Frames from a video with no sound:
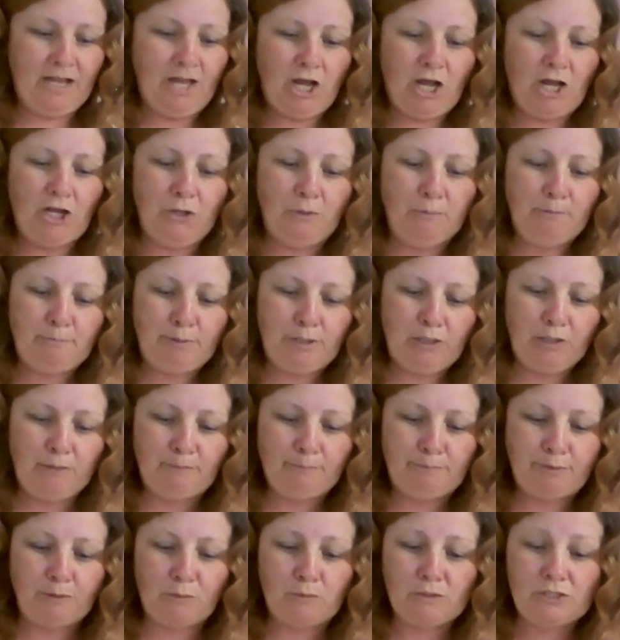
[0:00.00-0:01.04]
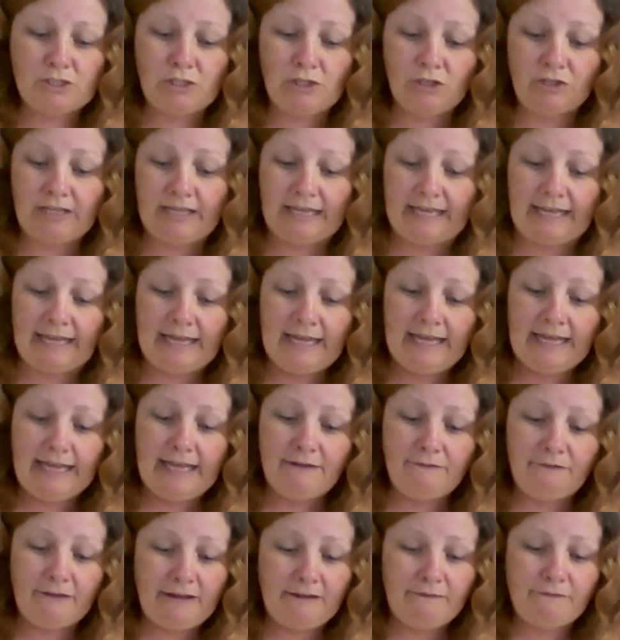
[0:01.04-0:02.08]
An Oompa Loompa was lucky
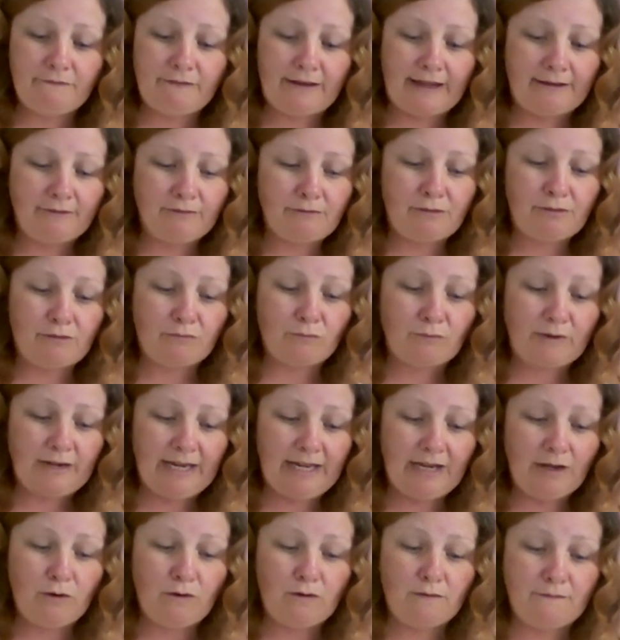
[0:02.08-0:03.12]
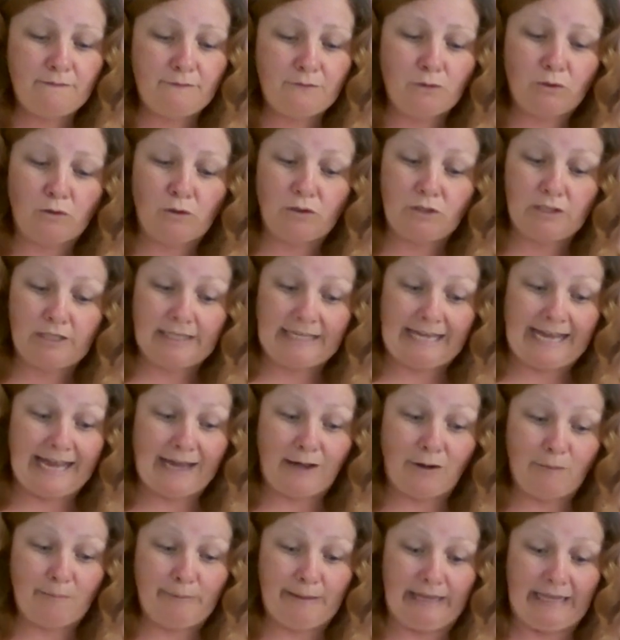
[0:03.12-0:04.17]
if he found 3 or 4
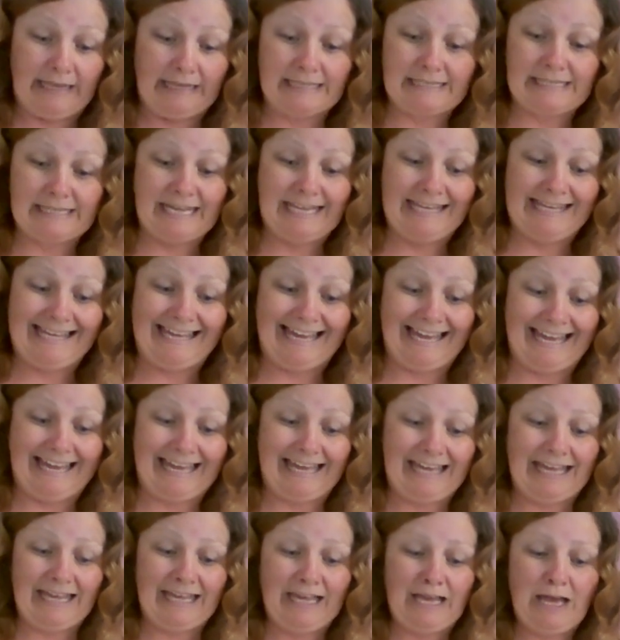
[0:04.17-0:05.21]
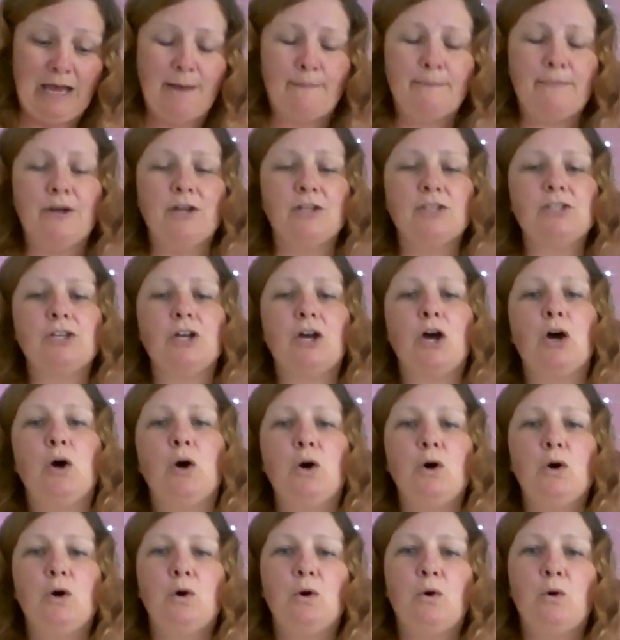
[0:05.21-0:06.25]
cacao beans a year, but
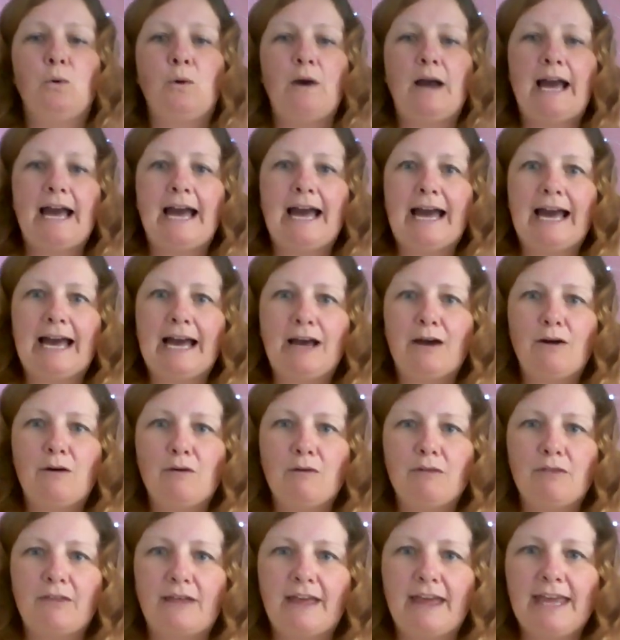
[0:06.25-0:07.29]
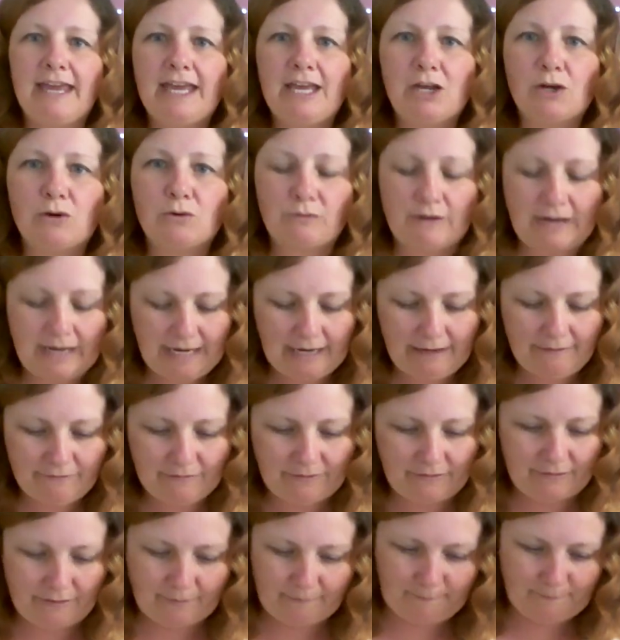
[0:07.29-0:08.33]
oh, how they
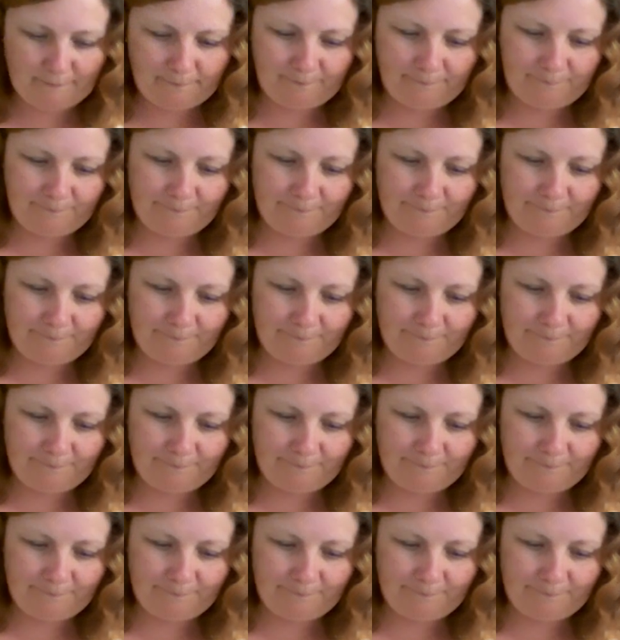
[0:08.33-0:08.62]
craved them.